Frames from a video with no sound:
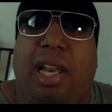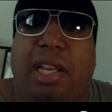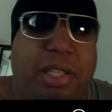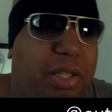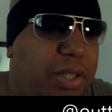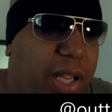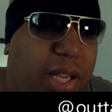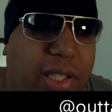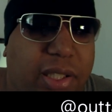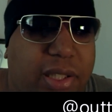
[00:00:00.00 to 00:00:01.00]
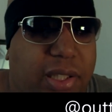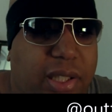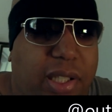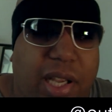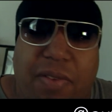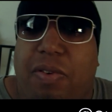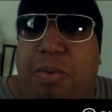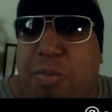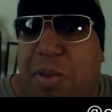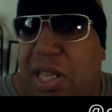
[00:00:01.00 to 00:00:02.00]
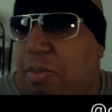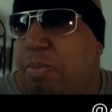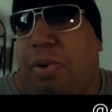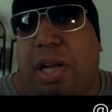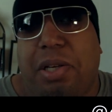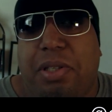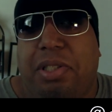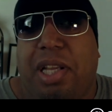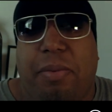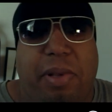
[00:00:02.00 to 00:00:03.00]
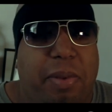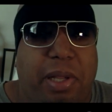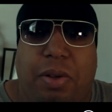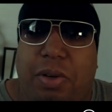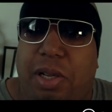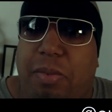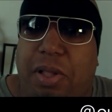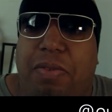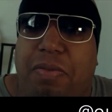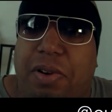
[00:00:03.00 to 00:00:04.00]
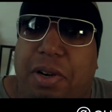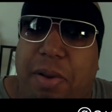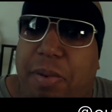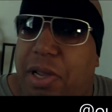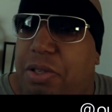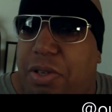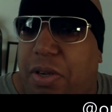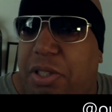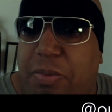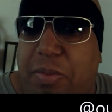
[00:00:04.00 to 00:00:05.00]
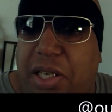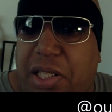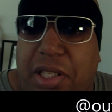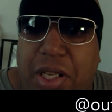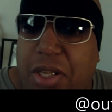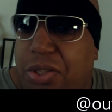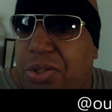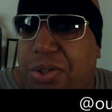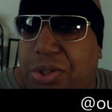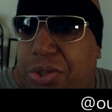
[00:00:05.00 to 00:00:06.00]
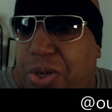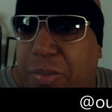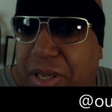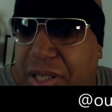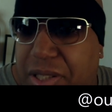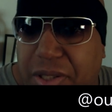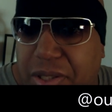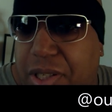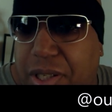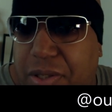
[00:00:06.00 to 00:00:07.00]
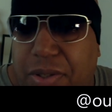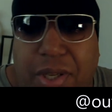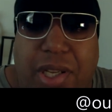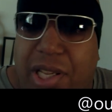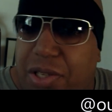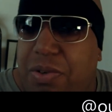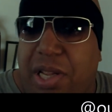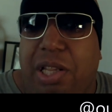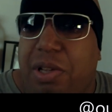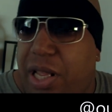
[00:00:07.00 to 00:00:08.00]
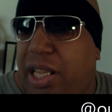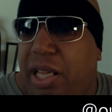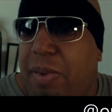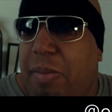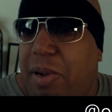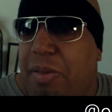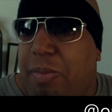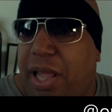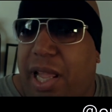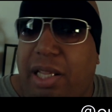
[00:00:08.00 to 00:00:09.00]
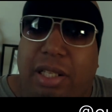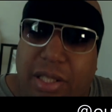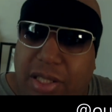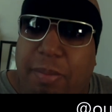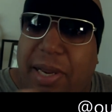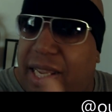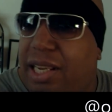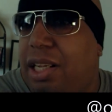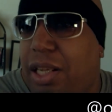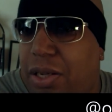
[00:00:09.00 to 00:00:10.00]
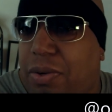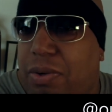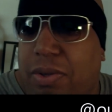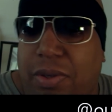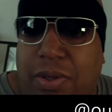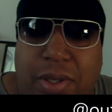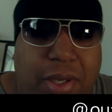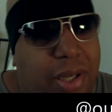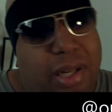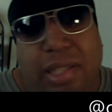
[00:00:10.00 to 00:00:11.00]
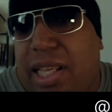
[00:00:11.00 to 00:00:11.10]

and then you're like, if it was me, I'd probably do the same thing. I'm like, hold up, motherfucker, I paid you all this money. You assure me, you know, you ain't getting my money back. Somebody gotta go. That's